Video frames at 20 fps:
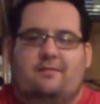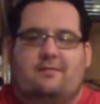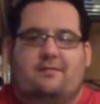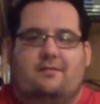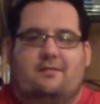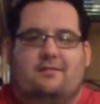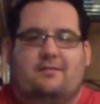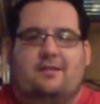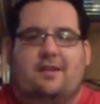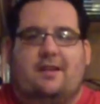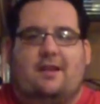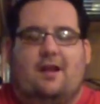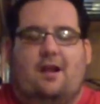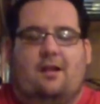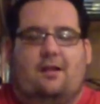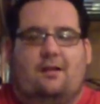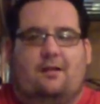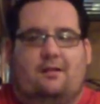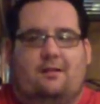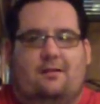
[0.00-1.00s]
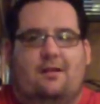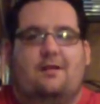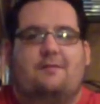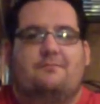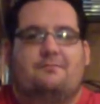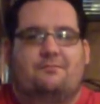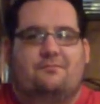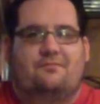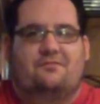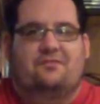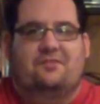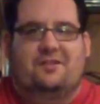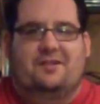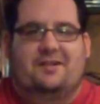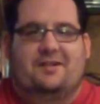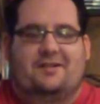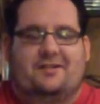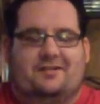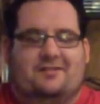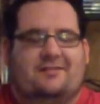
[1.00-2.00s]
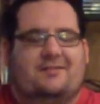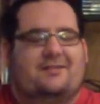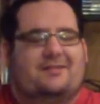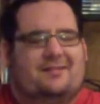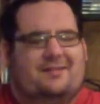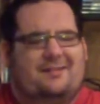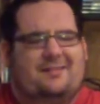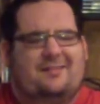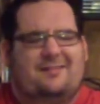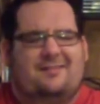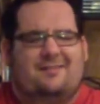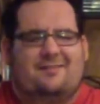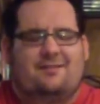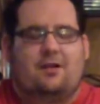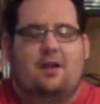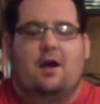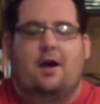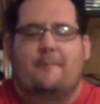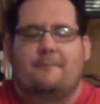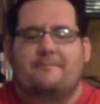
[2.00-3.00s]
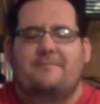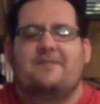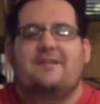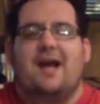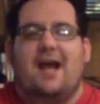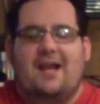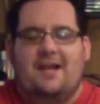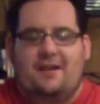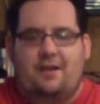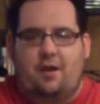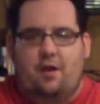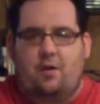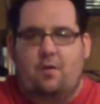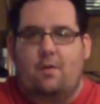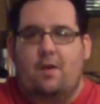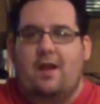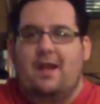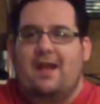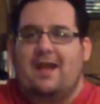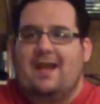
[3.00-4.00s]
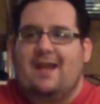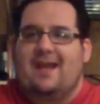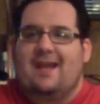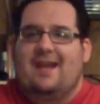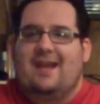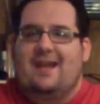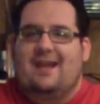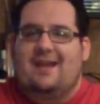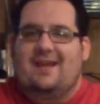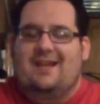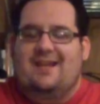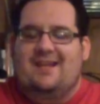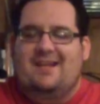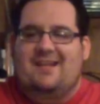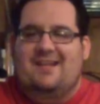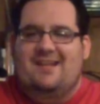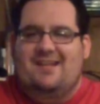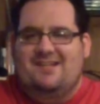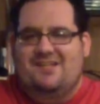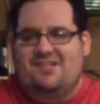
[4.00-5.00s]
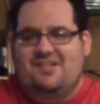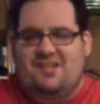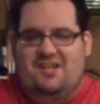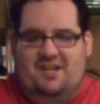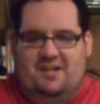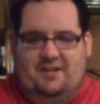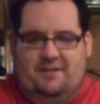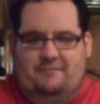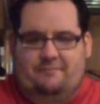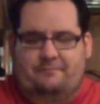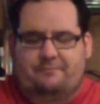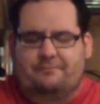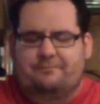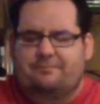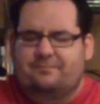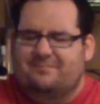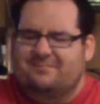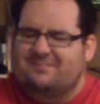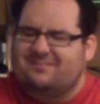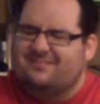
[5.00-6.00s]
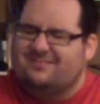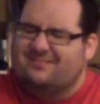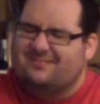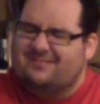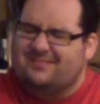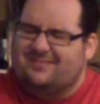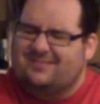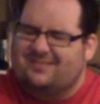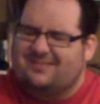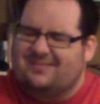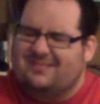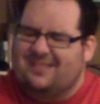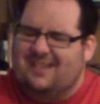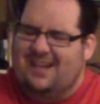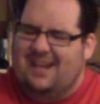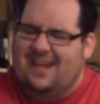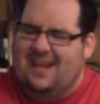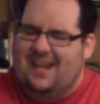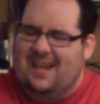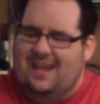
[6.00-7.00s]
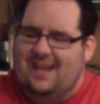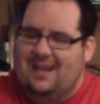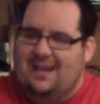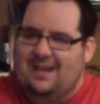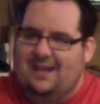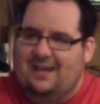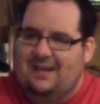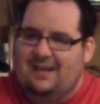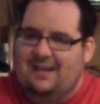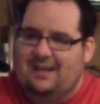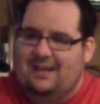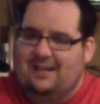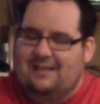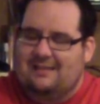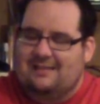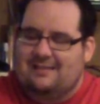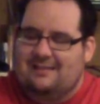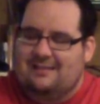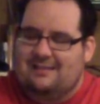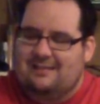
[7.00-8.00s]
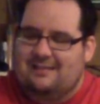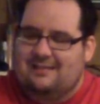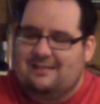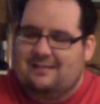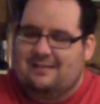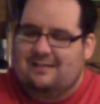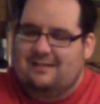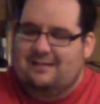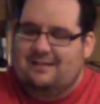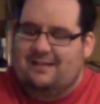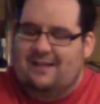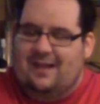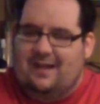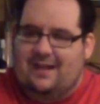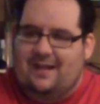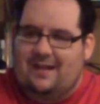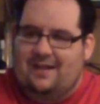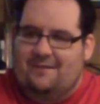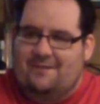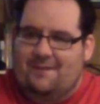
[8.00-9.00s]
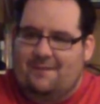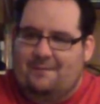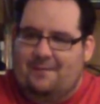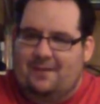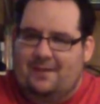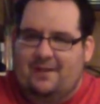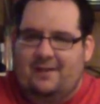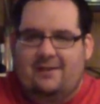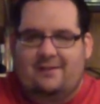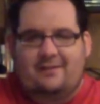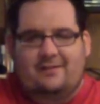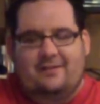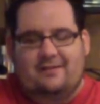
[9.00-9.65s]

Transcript: There's like a lot more here. Hold on. Naito, Ishii, and did I get everybody?